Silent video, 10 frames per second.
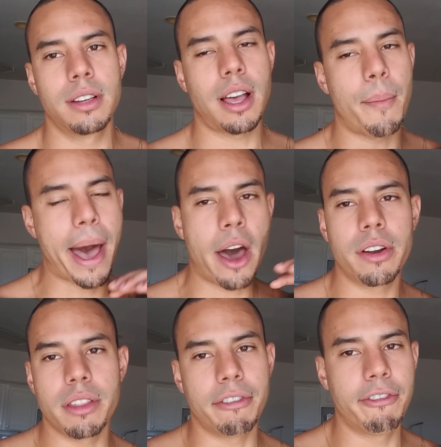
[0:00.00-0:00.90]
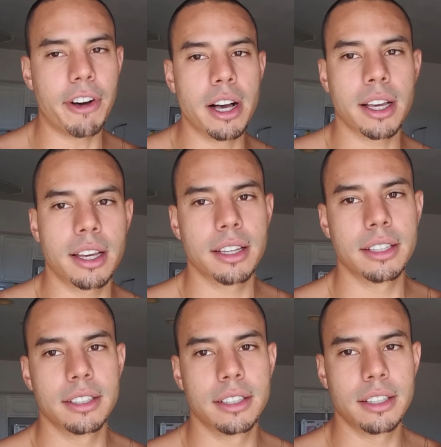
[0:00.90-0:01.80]
I'm out of the funk.
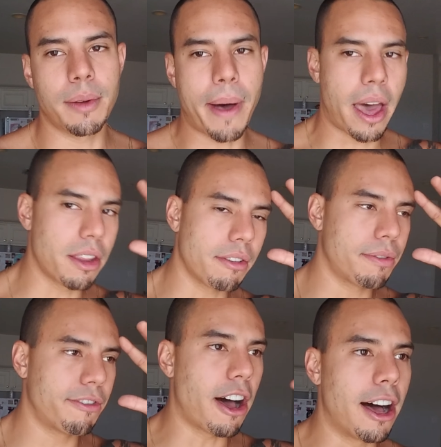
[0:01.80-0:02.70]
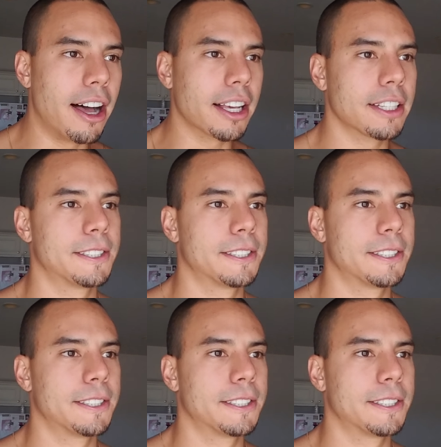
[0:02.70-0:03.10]
I'm out of the fog.